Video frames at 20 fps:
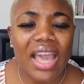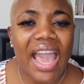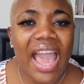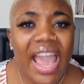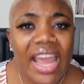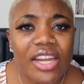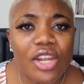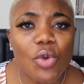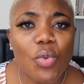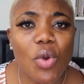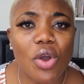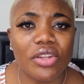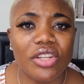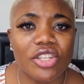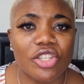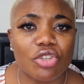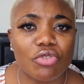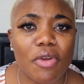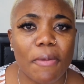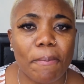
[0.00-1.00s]
Anyone
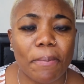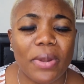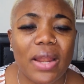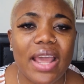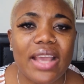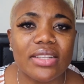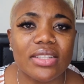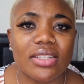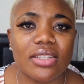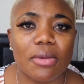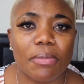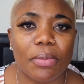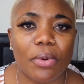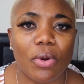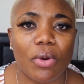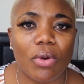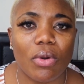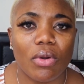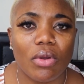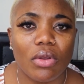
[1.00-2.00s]
is
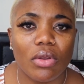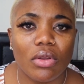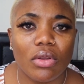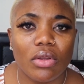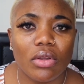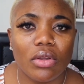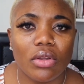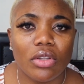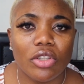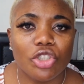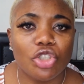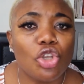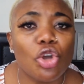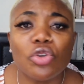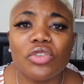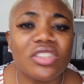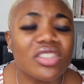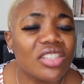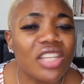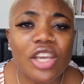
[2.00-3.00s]
replaceable.
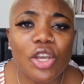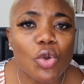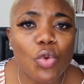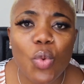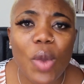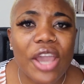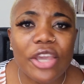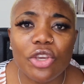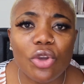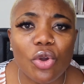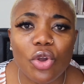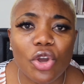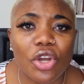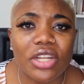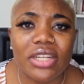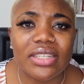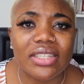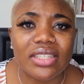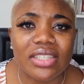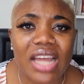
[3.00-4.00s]
Don't think where you're
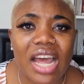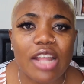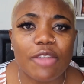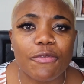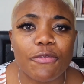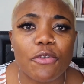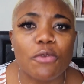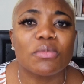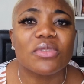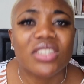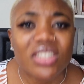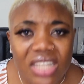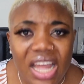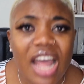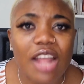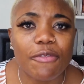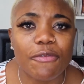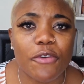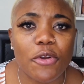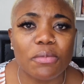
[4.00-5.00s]
going to start from.
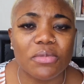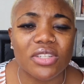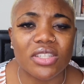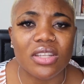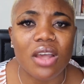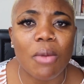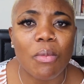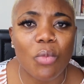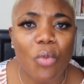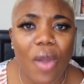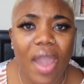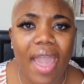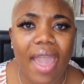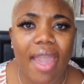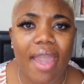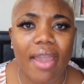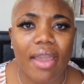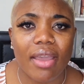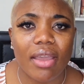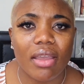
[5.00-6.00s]
Start from
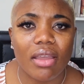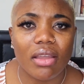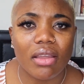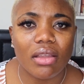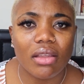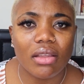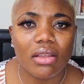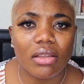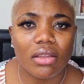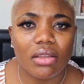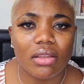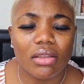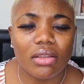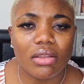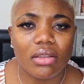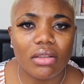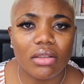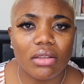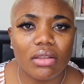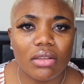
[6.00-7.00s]
somewhere.
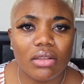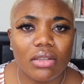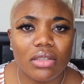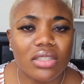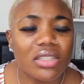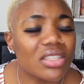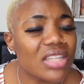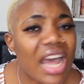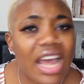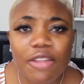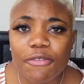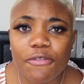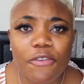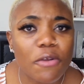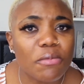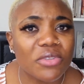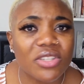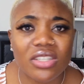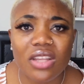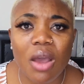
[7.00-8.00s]
Start
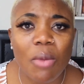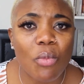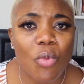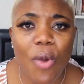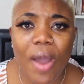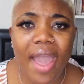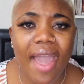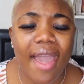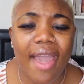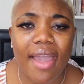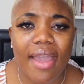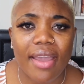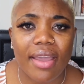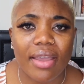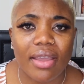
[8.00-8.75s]
from somewhere.